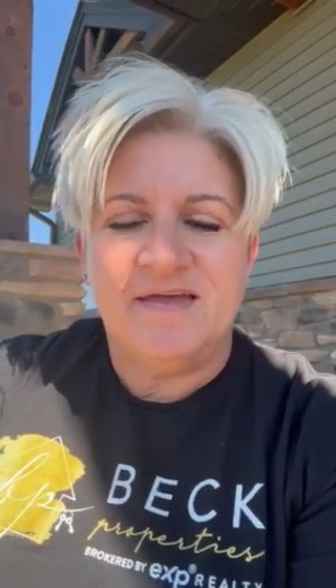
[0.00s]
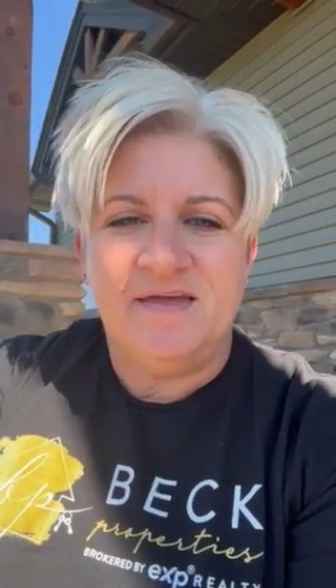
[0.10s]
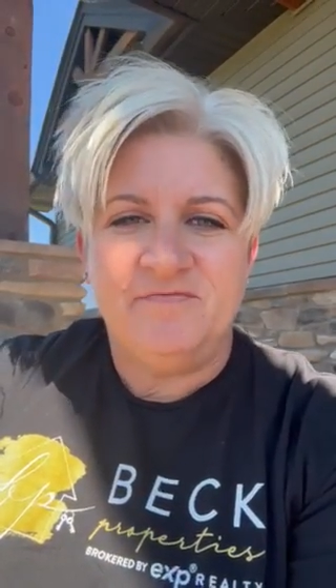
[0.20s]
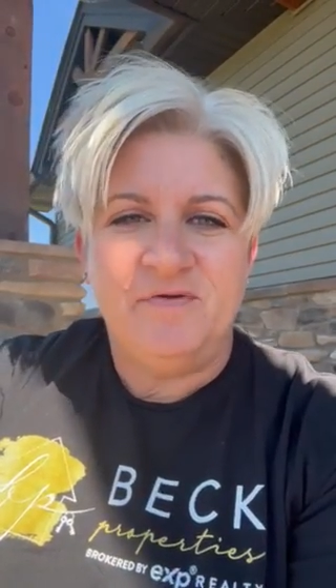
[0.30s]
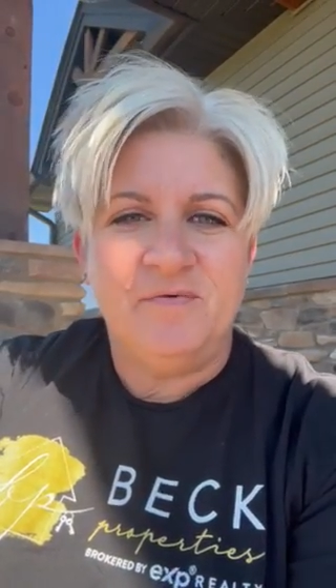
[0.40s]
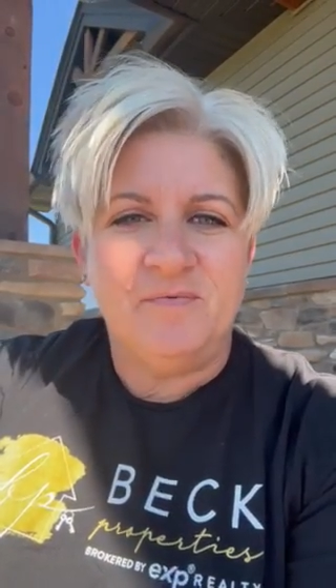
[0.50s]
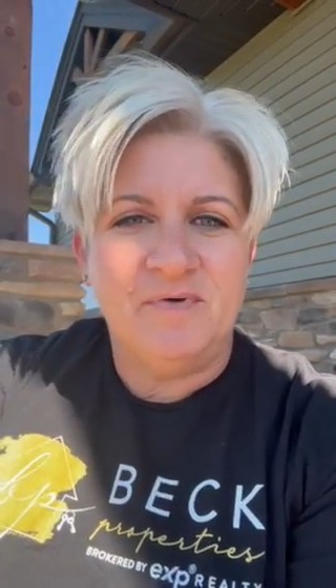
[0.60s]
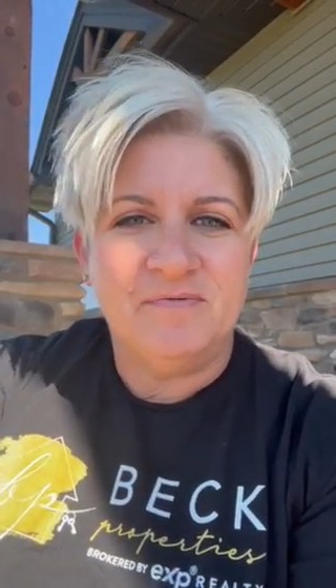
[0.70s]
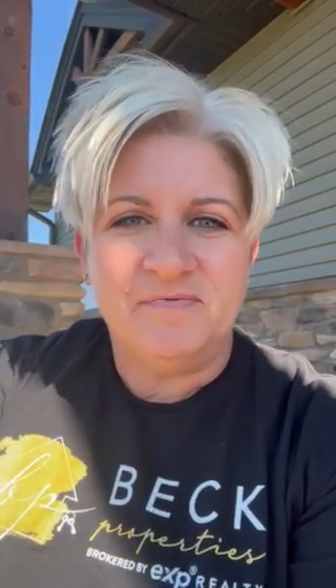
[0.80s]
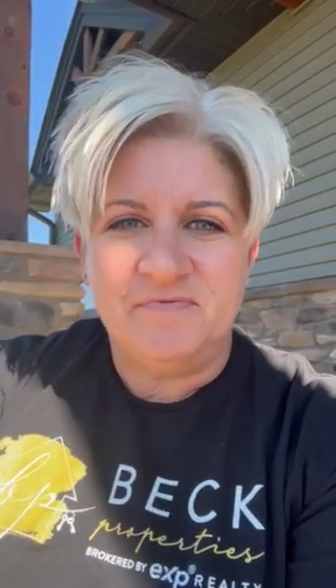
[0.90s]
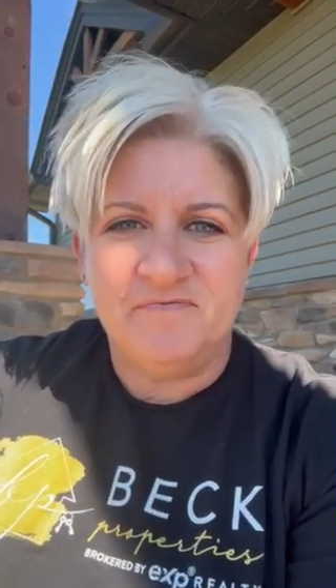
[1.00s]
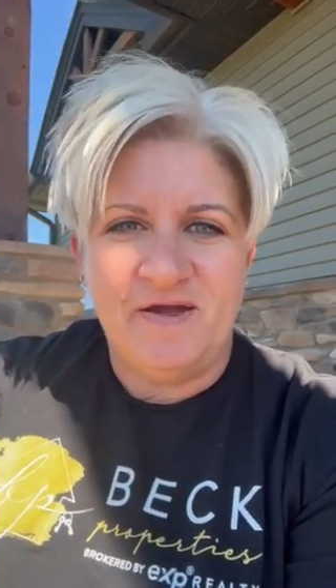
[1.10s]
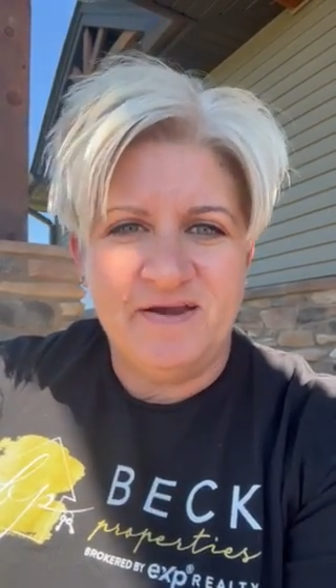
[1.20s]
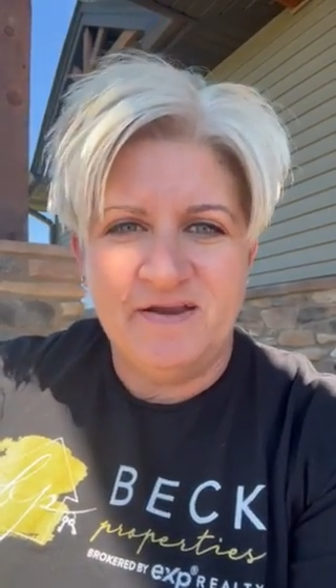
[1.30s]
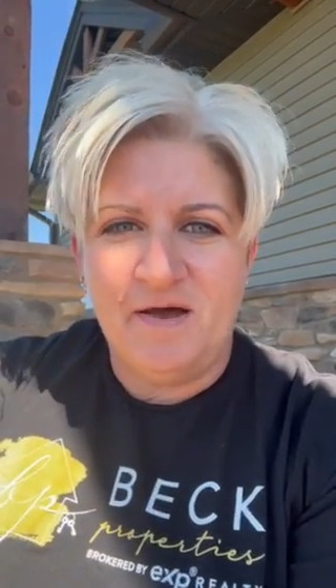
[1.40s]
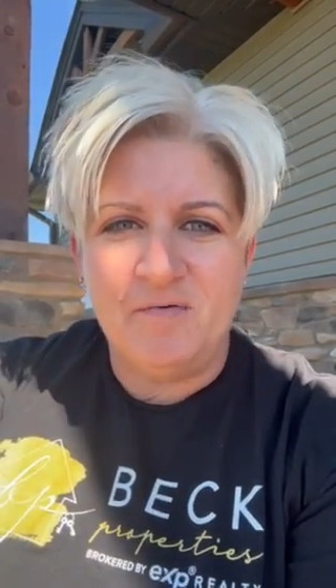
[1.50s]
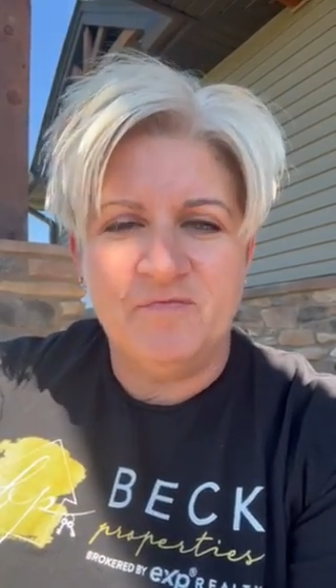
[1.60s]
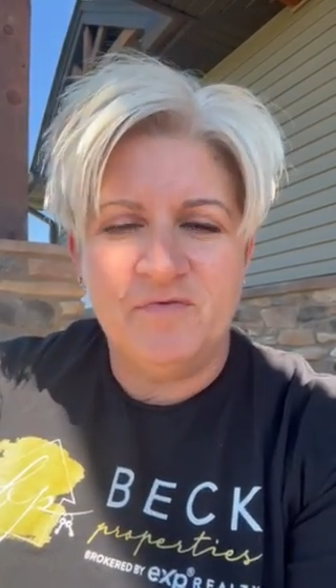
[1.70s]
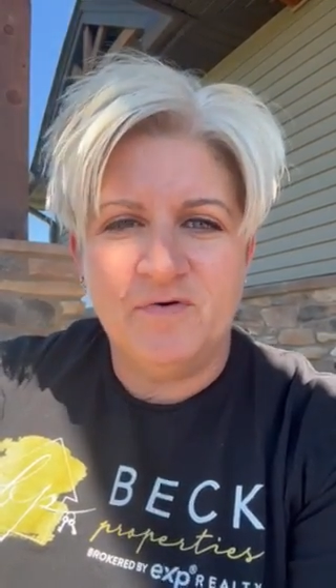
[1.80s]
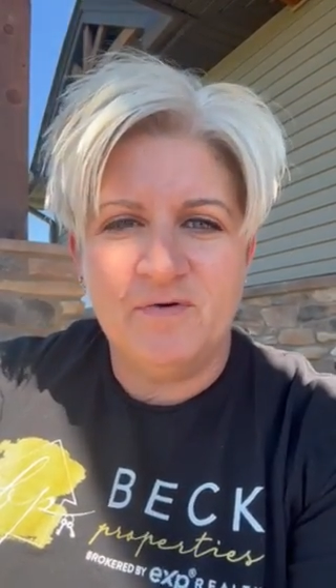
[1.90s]
If you find it
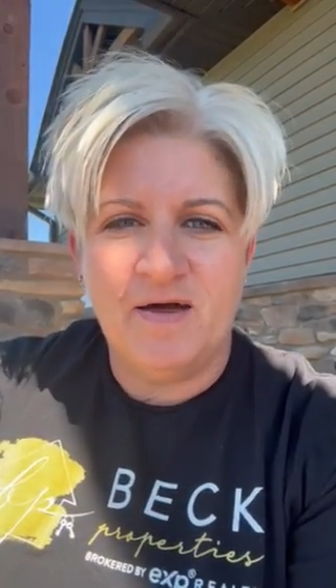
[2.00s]
helpful,